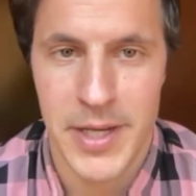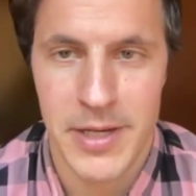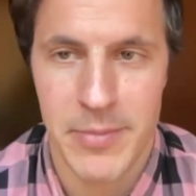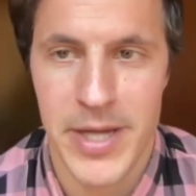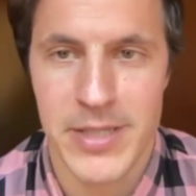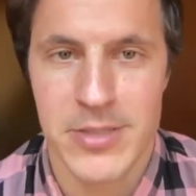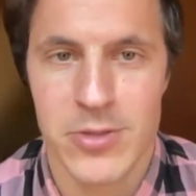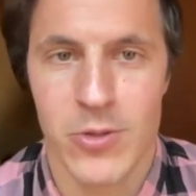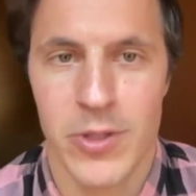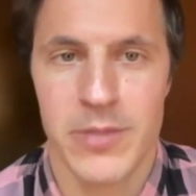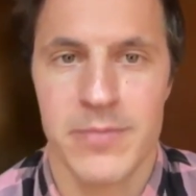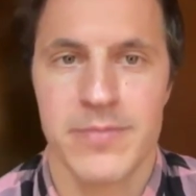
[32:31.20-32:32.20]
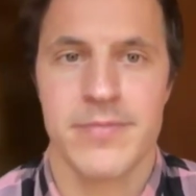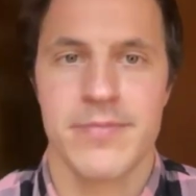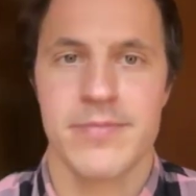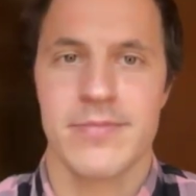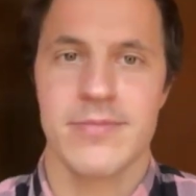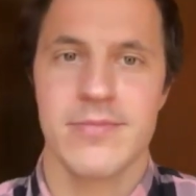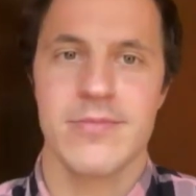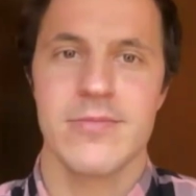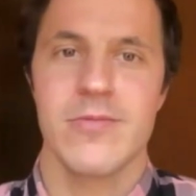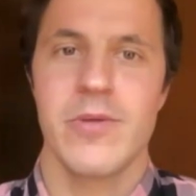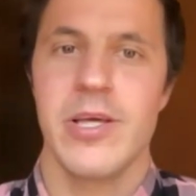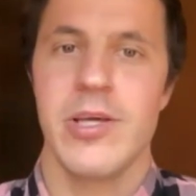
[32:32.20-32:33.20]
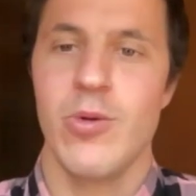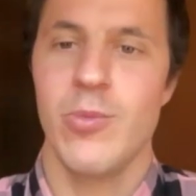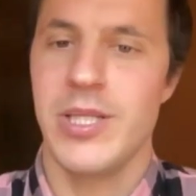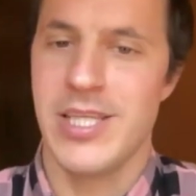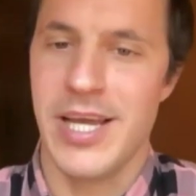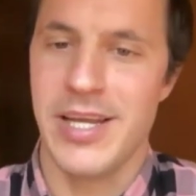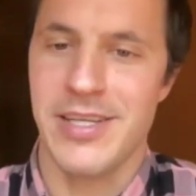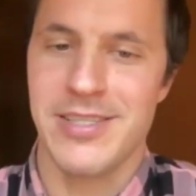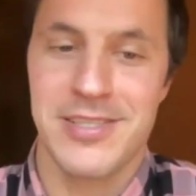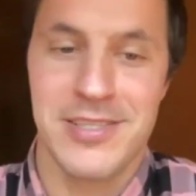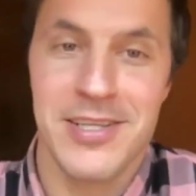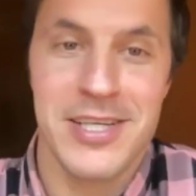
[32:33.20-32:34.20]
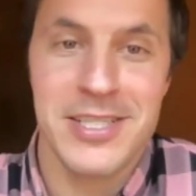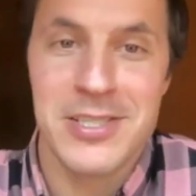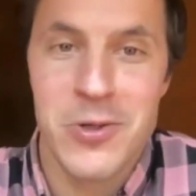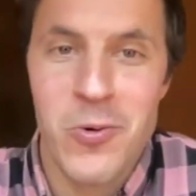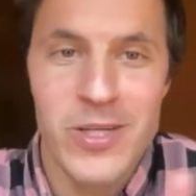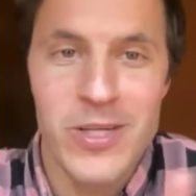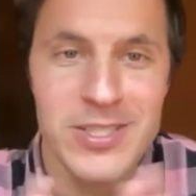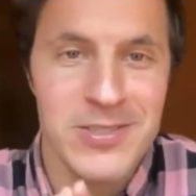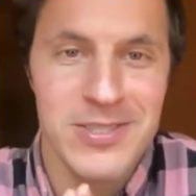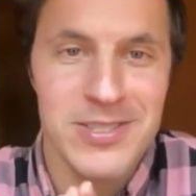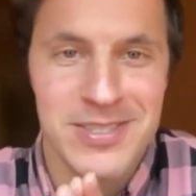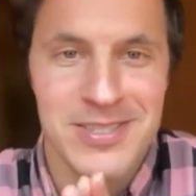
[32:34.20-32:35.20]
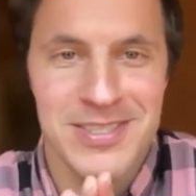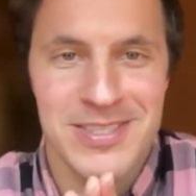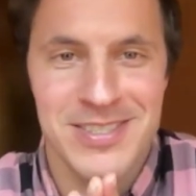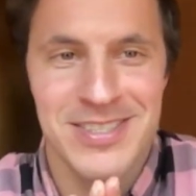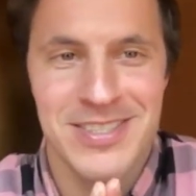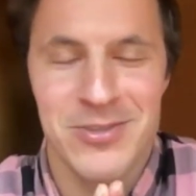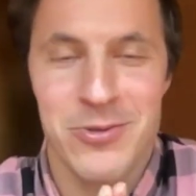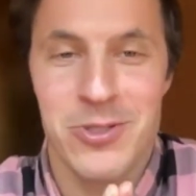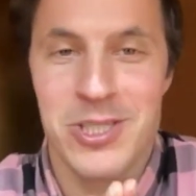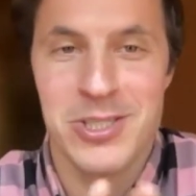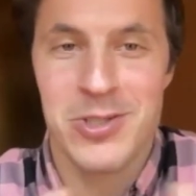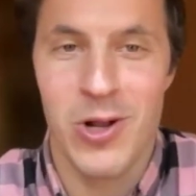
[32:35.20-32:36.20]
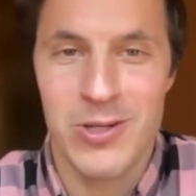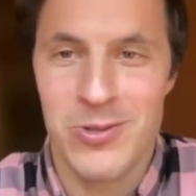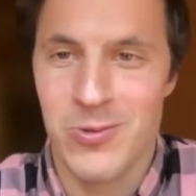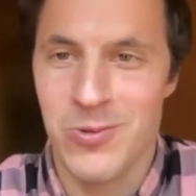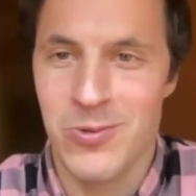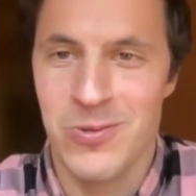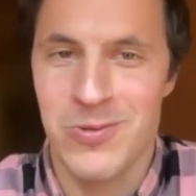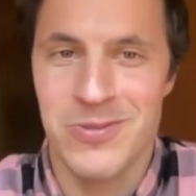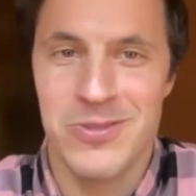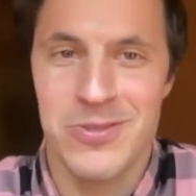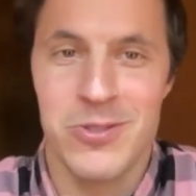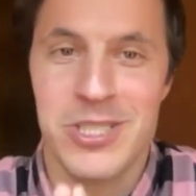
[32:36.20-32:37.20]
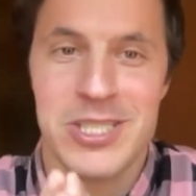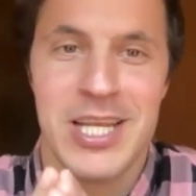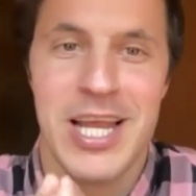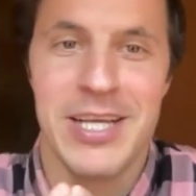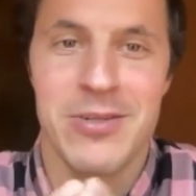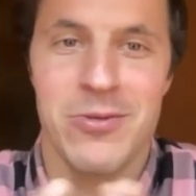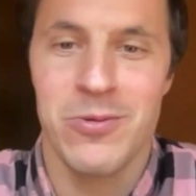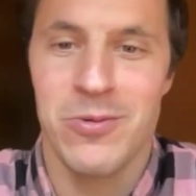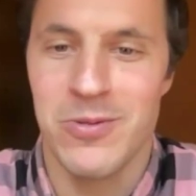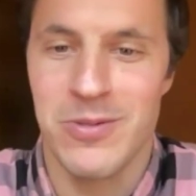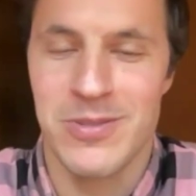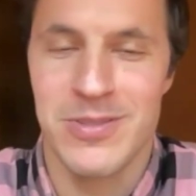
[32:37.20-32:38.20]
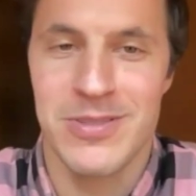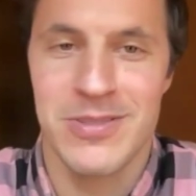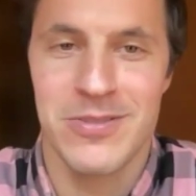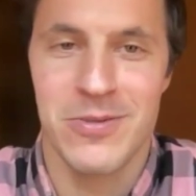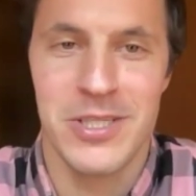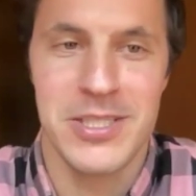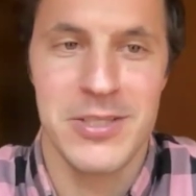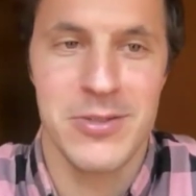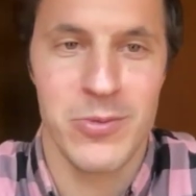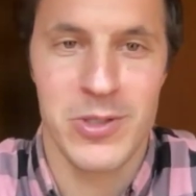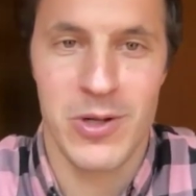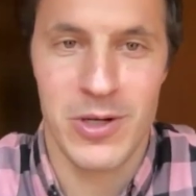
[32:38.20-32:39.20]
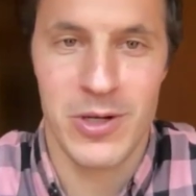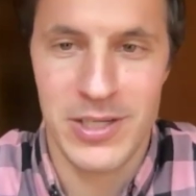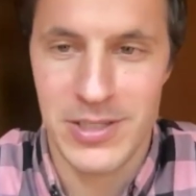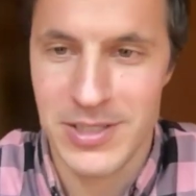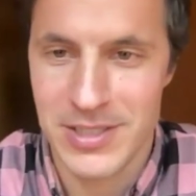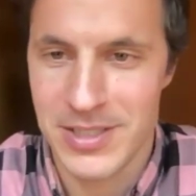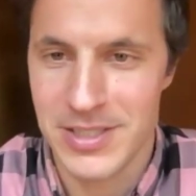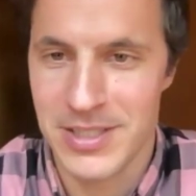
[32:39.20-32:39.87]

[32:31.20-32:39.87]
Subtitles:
mainly my story with the human design. Still, there's no questions. Do you just like to listen to me talking?